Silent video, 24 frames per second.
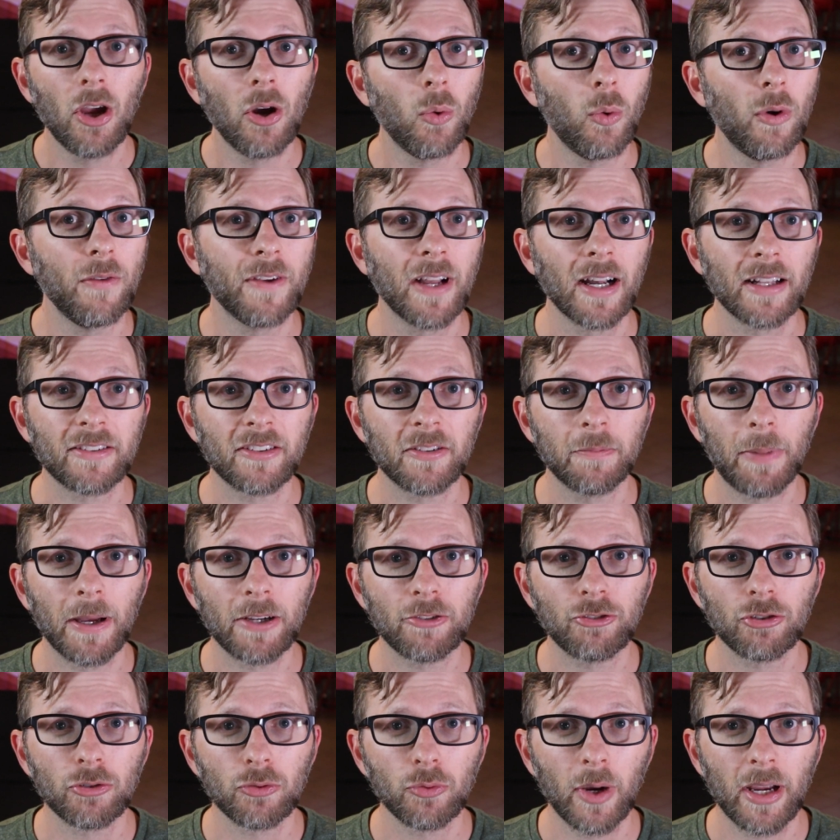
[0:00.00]
We've got
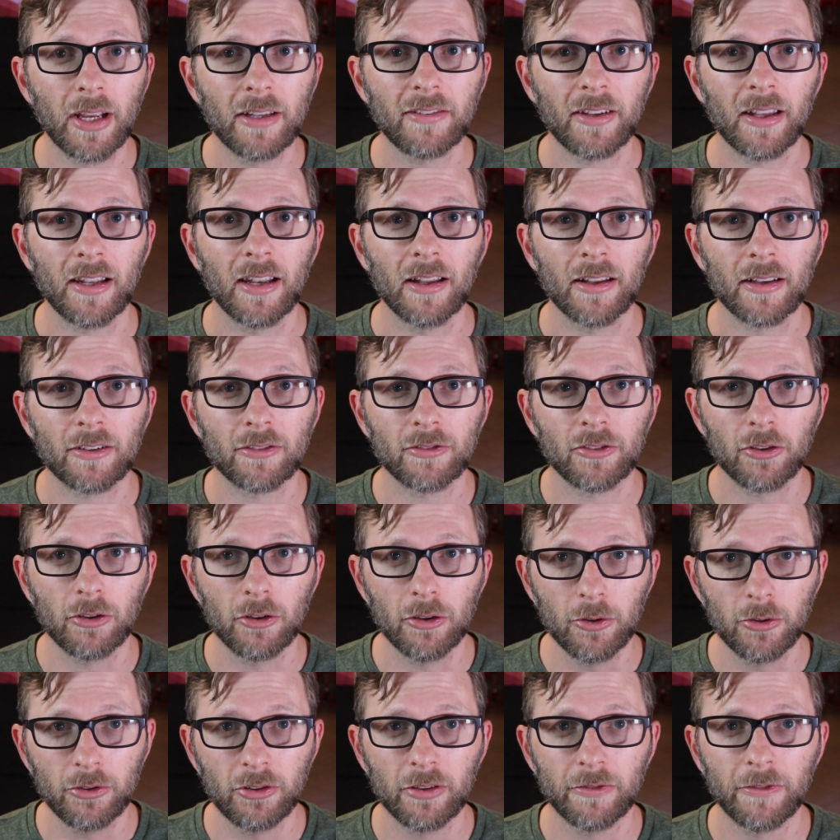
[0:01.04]
special rates and
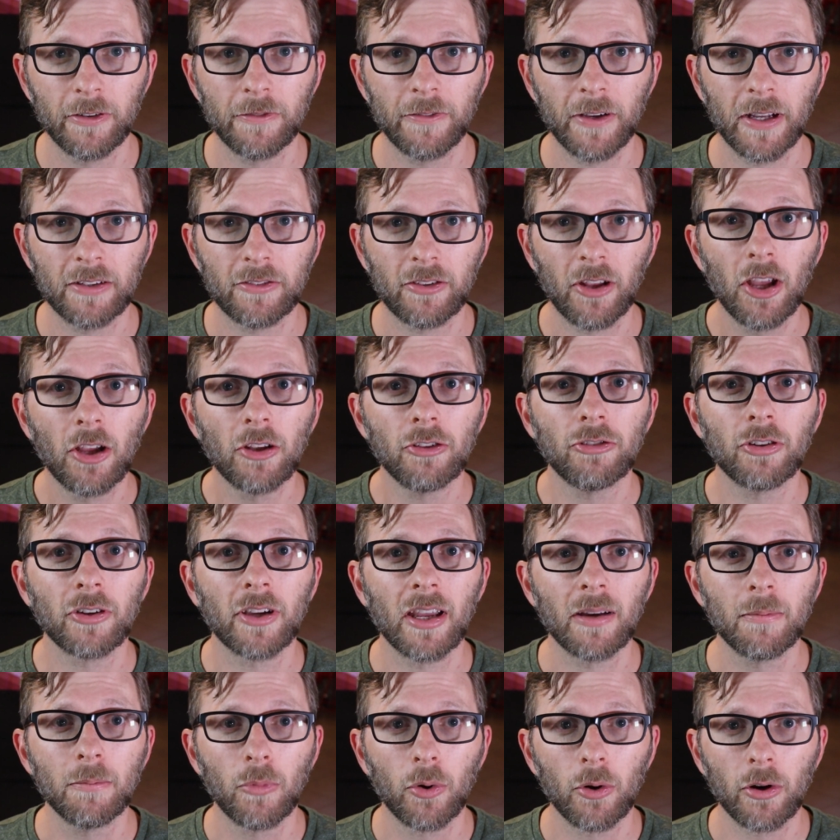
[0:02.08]
exclusive events, so
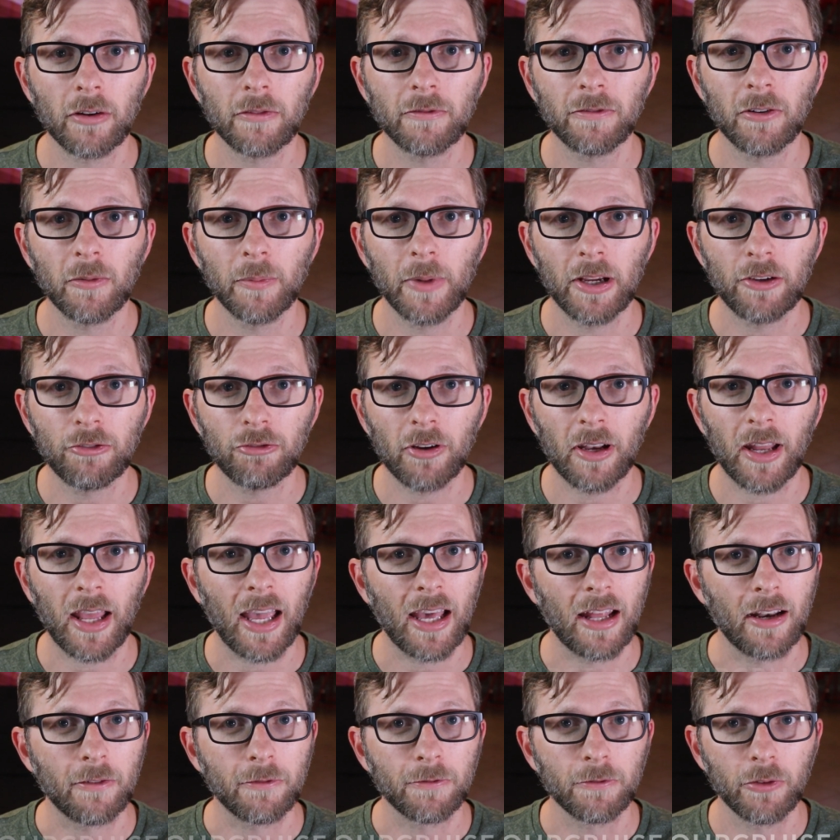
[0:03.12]
get more information
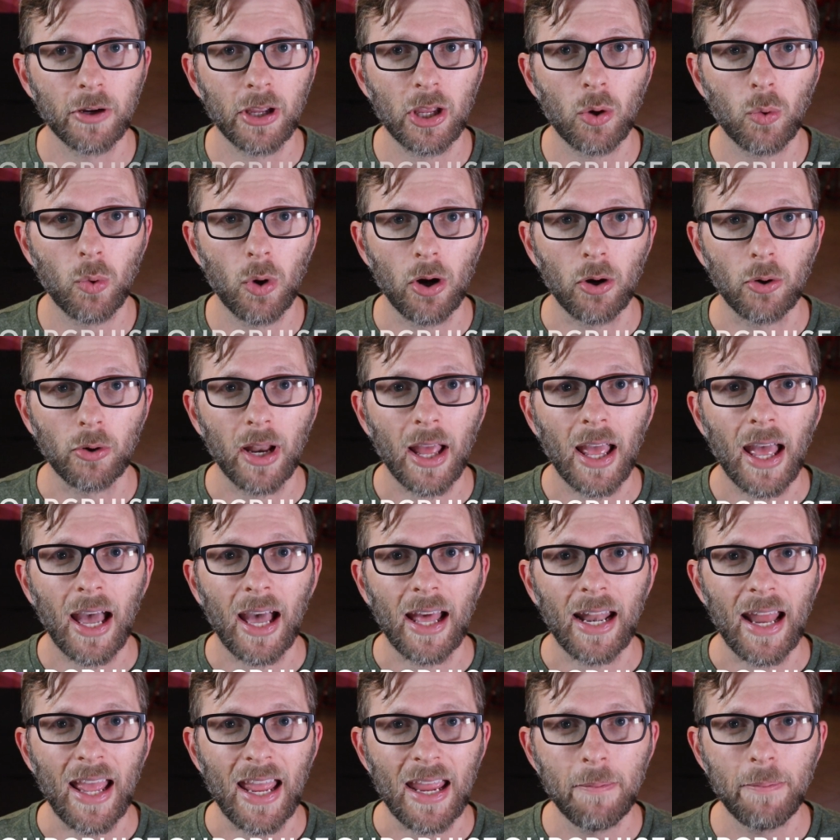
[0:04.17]
and a free quote
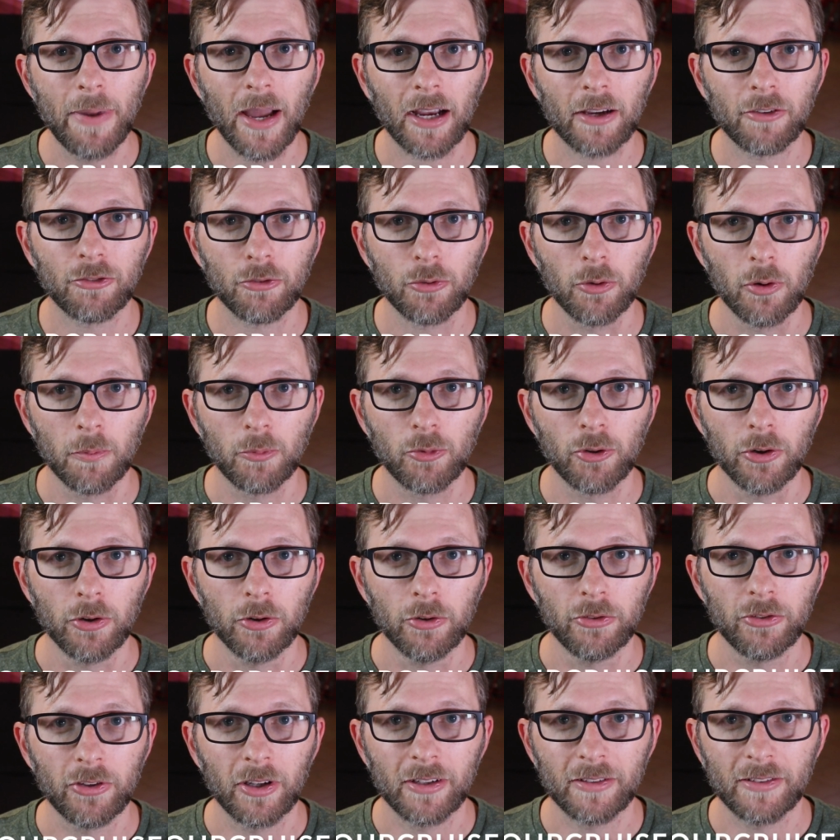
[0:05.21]
at
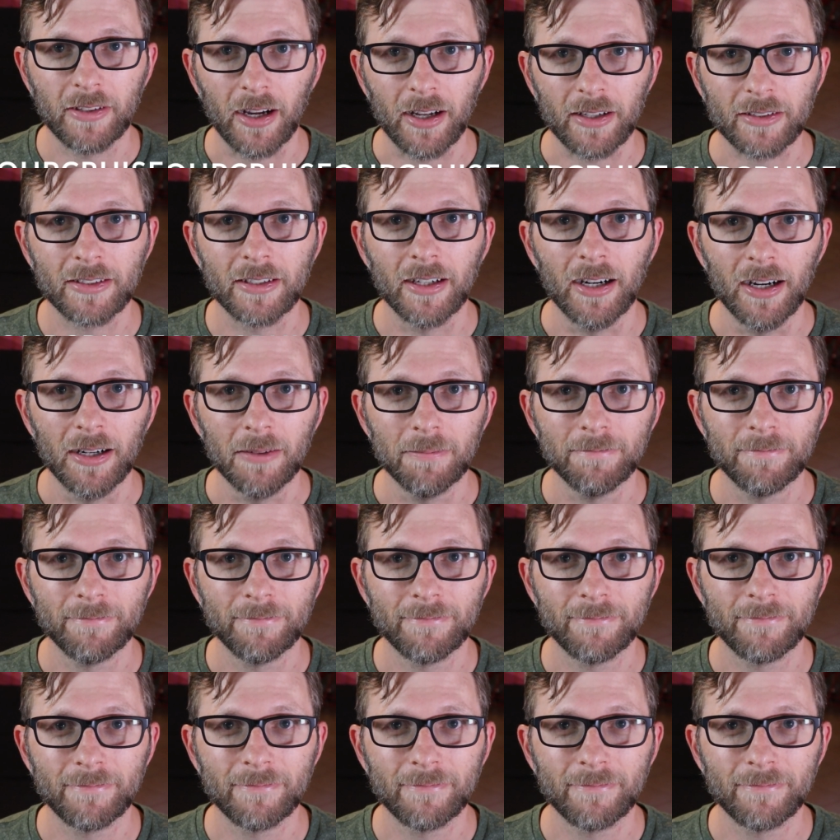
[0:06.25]
apexgroupcruise.com.